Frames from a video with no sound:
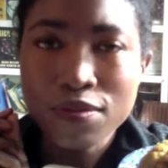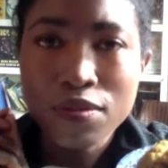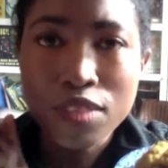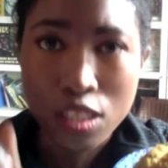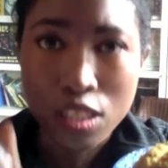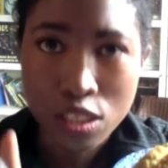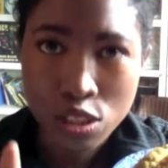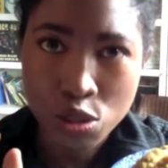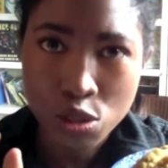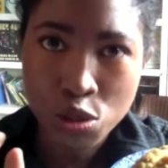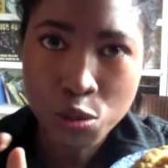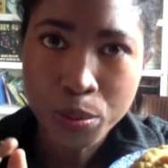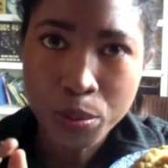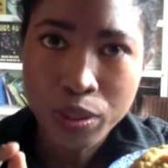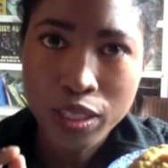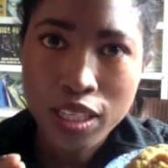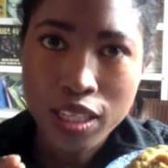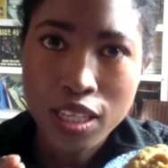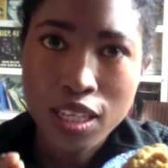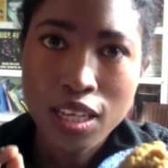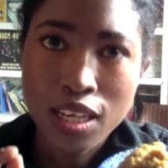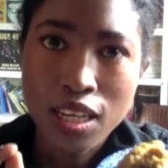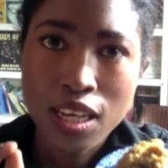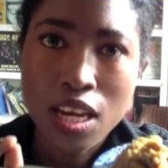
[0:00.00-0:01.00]
soup,
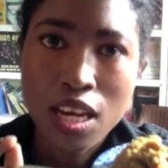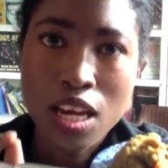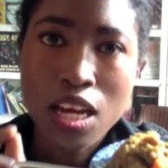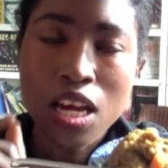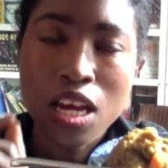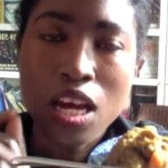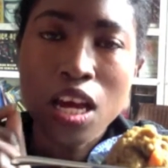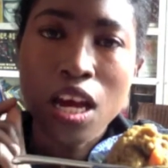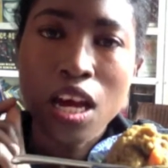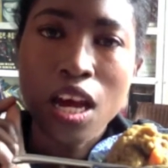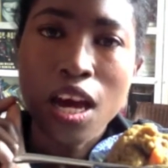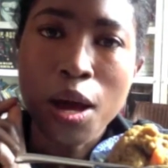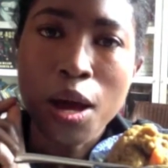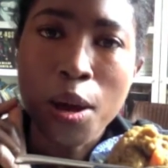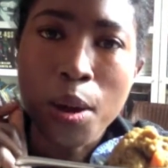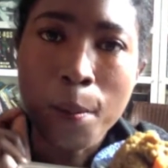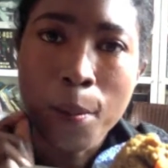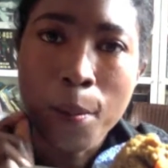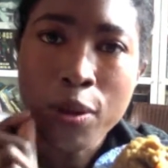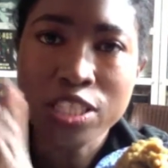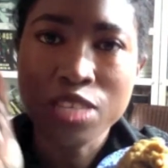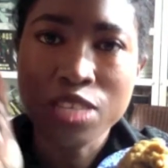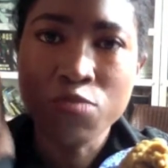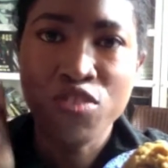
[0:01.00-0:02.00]

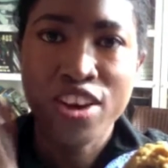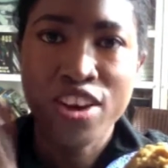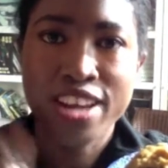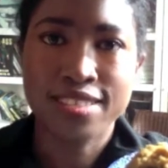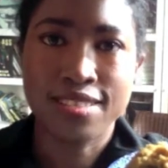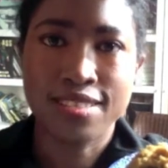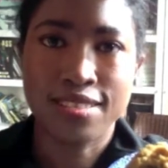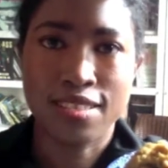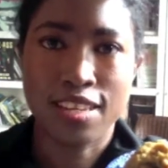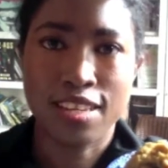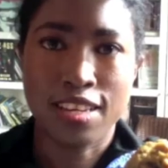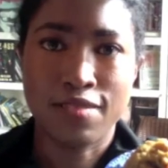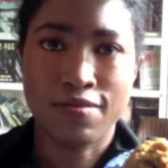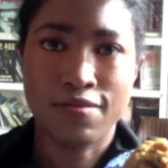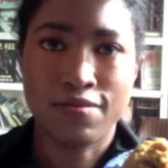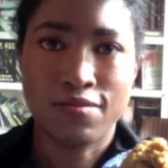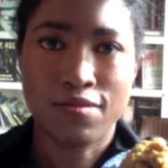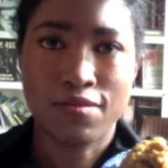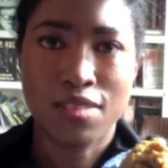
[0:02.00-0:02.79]
put some raisins in.